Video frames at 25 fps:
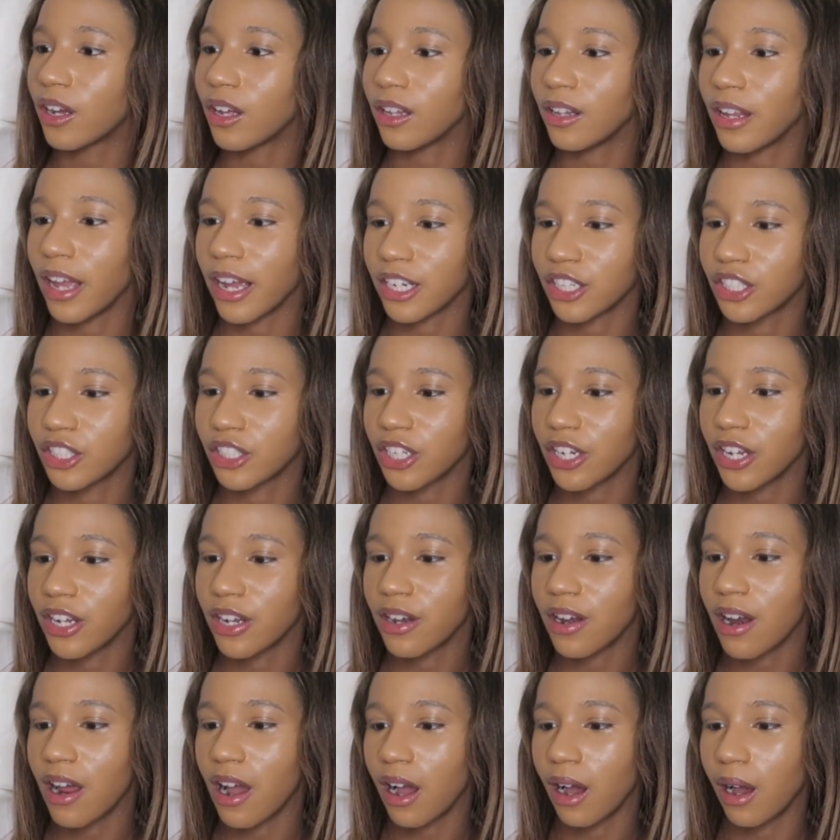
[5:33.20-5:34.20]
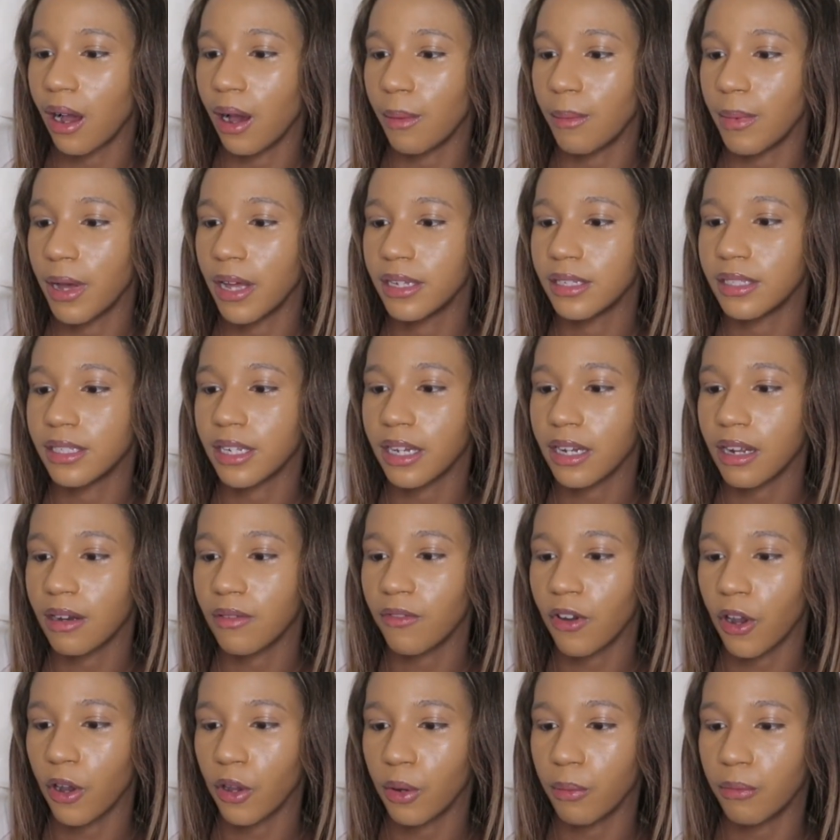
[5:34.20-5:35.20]
collection, Tint and
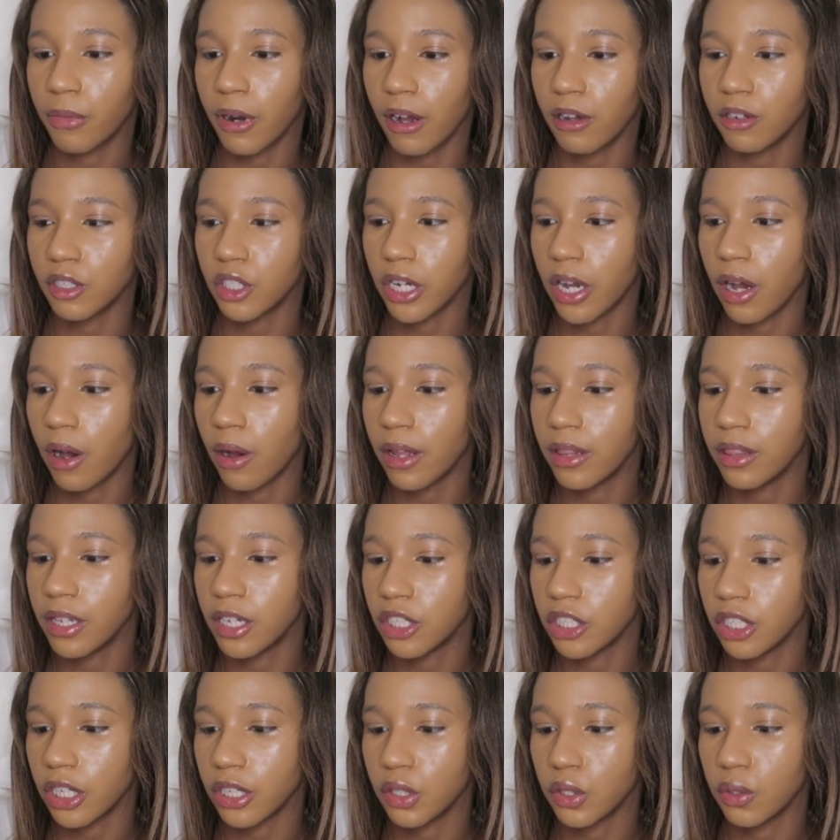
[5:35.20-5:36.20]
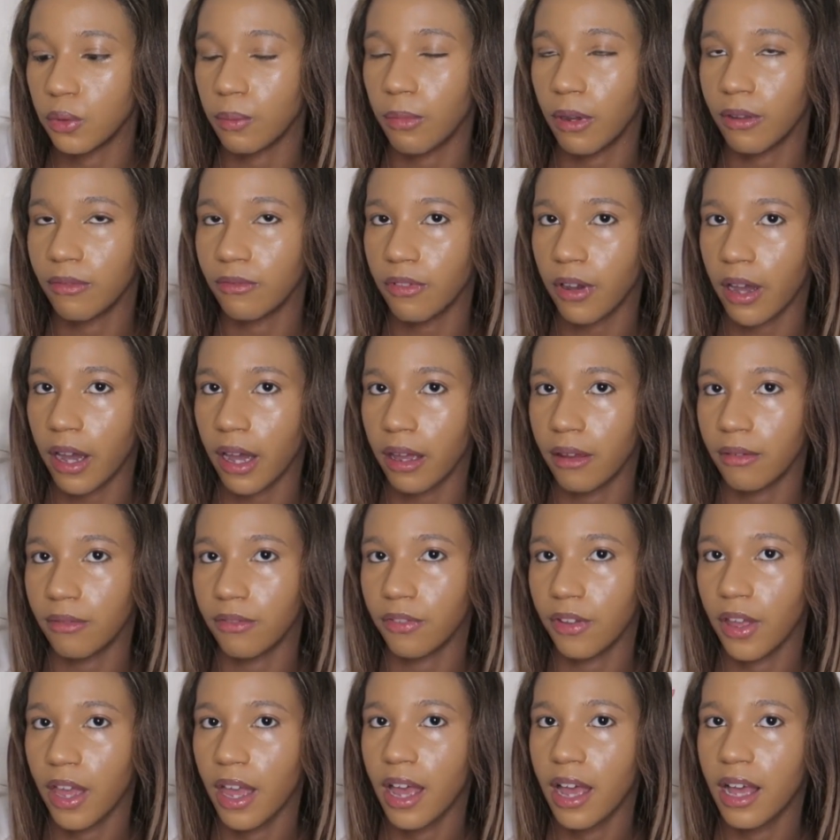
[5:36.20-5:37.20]
Volume Brow Gel in the shade 2.5.
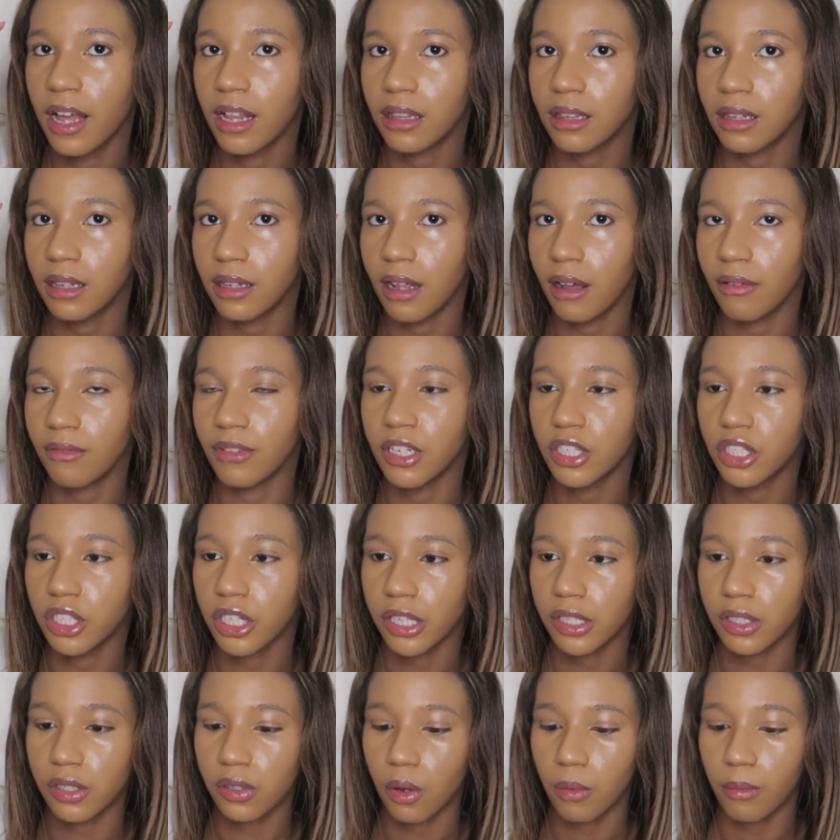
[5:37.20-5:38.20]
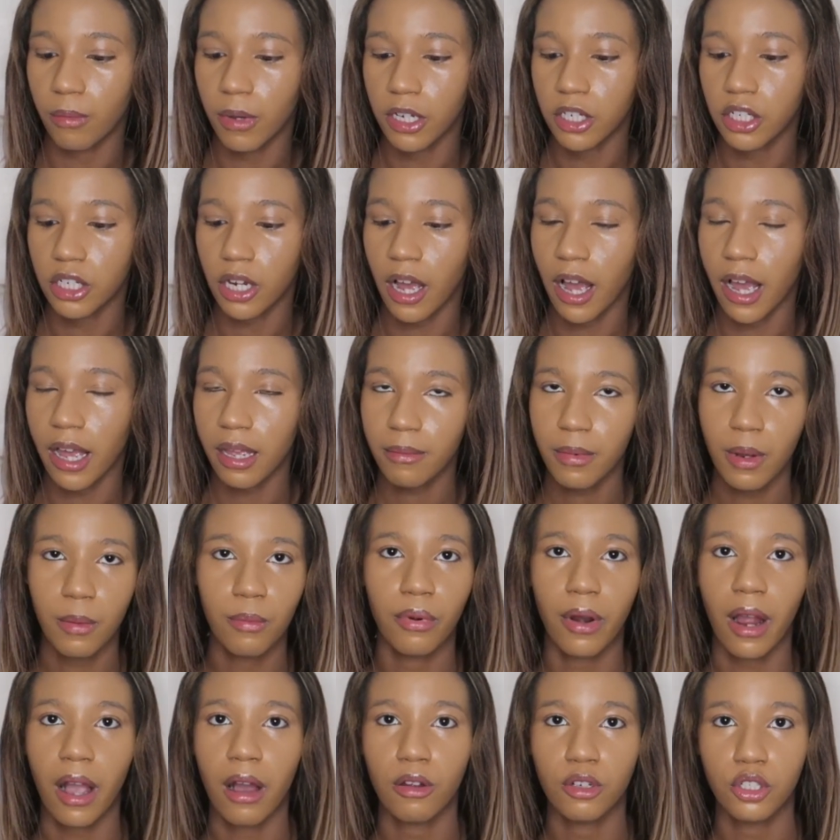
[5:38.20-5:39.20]
Love this shade so much. I am a
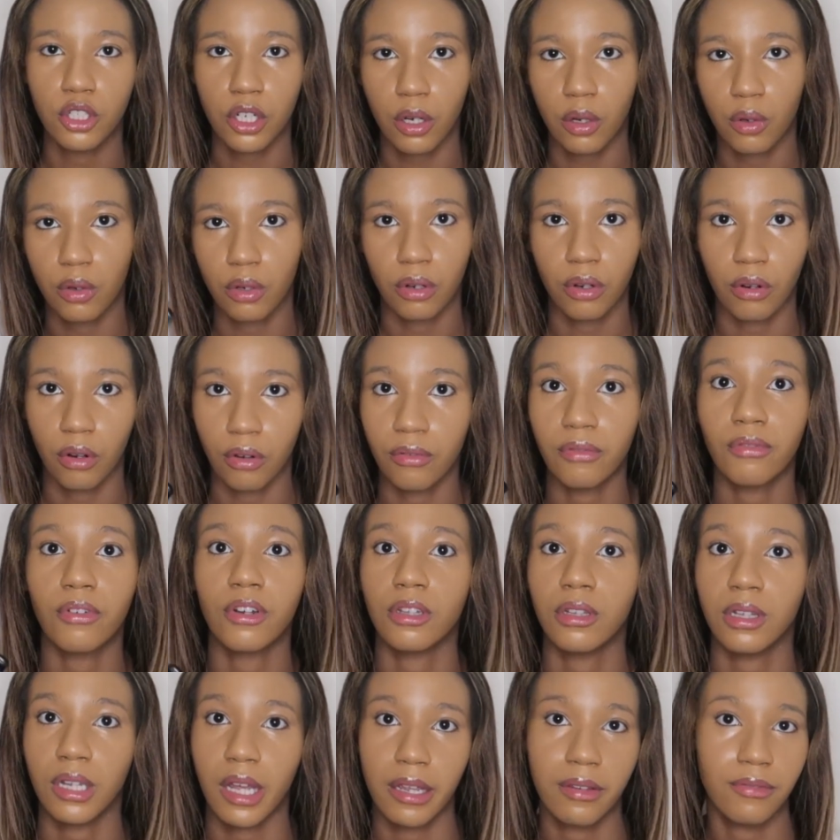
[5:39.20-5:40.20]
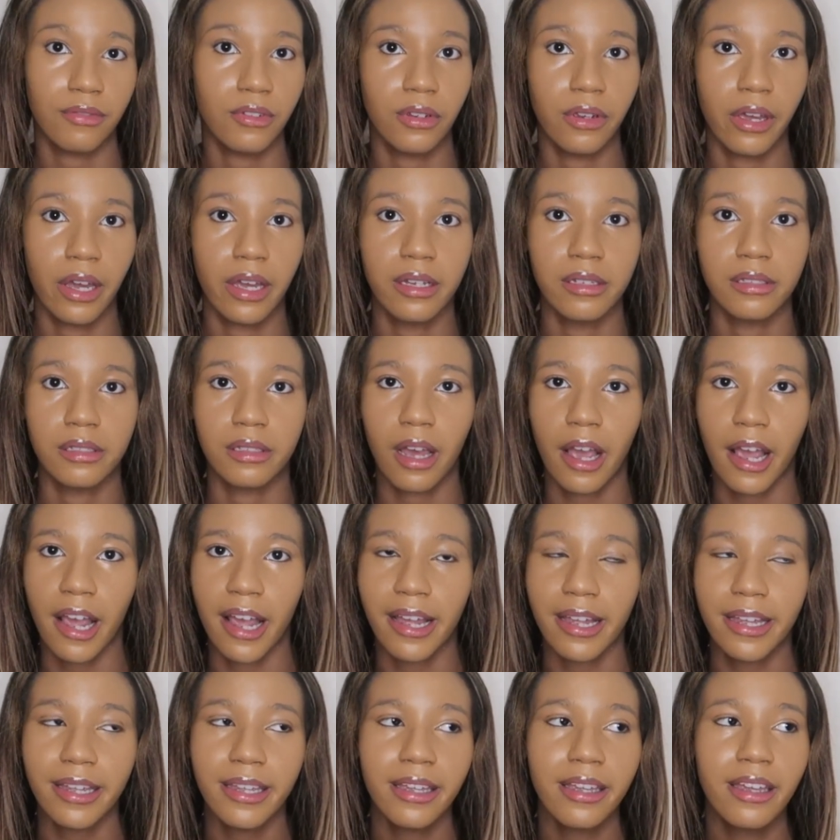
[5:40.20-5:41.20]
brow gel girl for life, you guys.
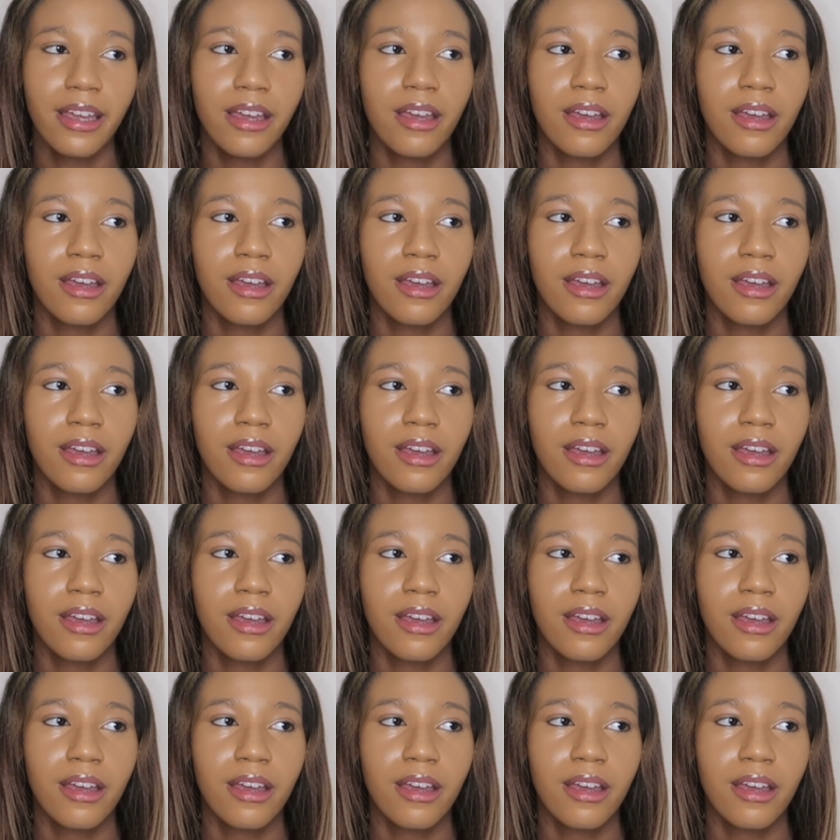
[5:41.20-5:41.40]
I